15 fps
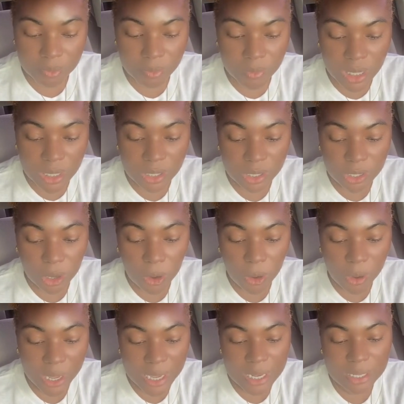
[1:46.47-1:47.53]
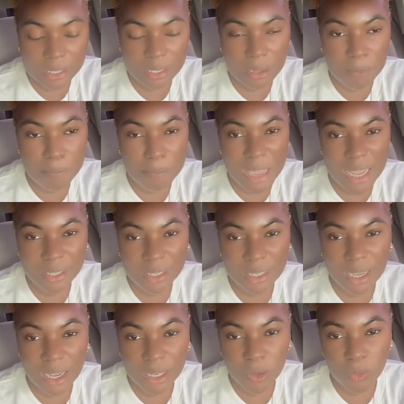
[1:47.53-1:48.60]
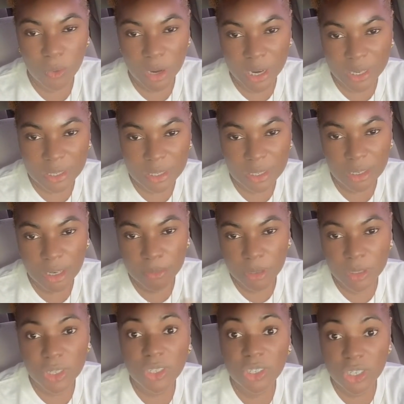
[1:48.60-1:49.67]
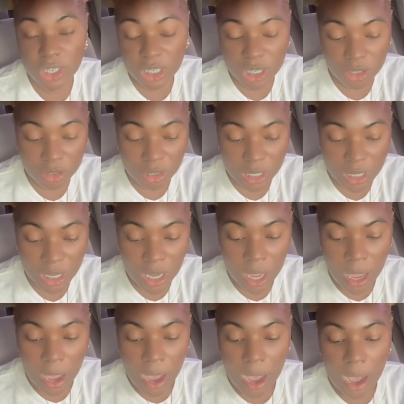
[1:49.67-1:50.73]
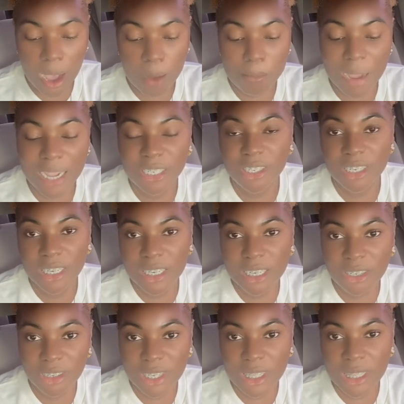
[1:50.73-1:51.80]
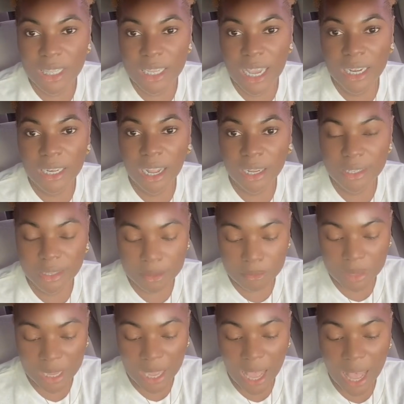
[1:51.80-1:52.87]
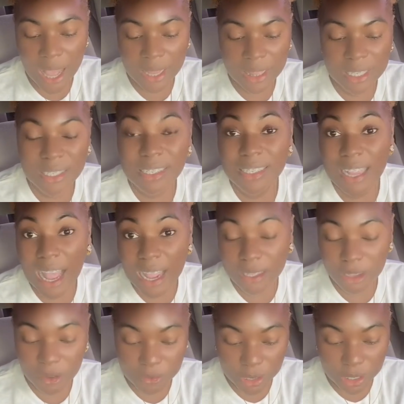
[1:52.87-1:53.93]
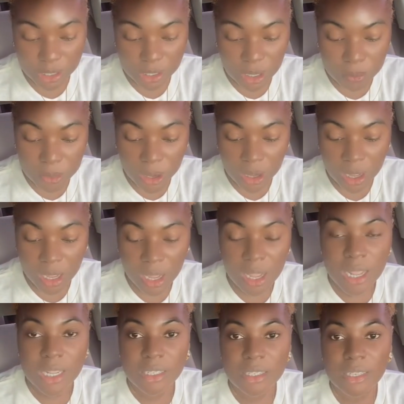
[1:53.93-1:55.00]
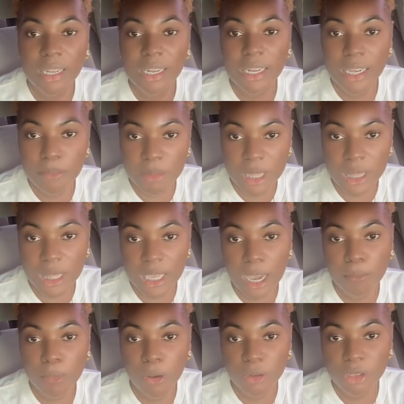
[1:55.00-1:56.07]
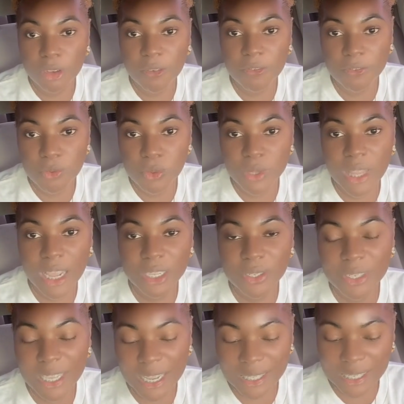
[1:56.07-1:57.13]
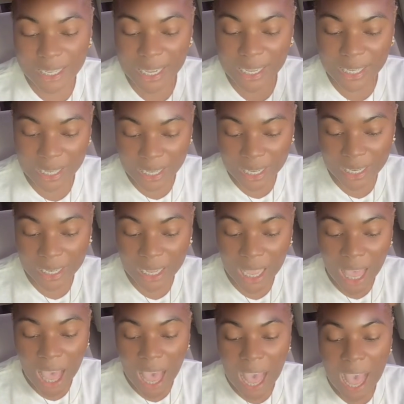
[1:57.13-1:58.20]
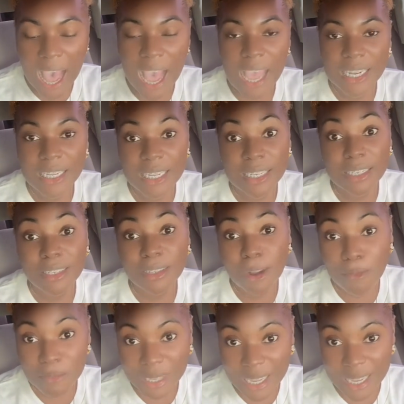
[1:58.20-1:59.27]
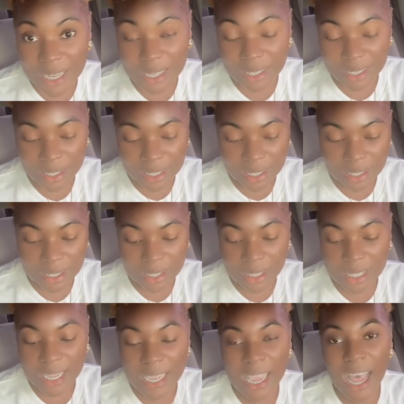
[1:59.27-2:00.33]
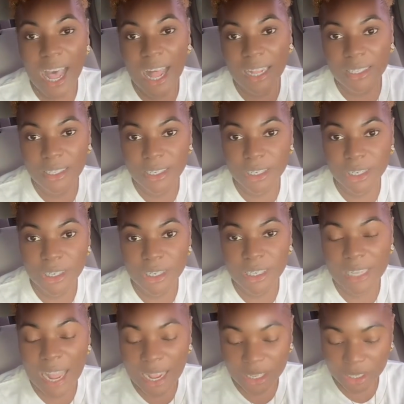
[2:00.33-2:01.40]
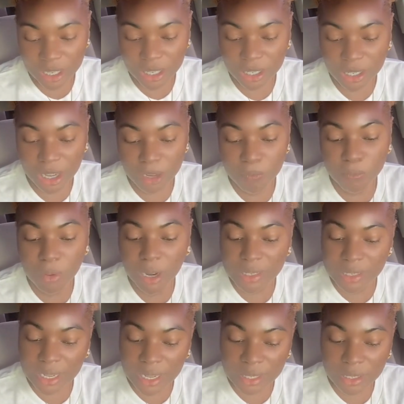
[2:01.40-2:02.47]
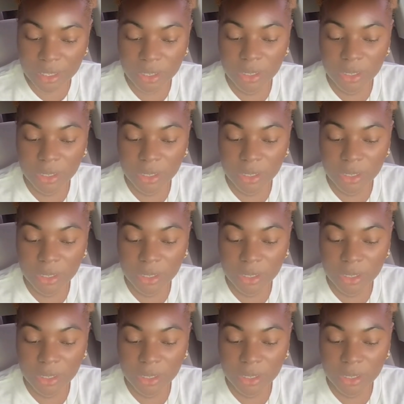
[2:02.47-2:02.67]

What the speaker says: So it basically works in terms of the surgery by changing the anatomy and the size of your stomach to limit the amount of food that you can take in. And in some cases, they alter your digestion process to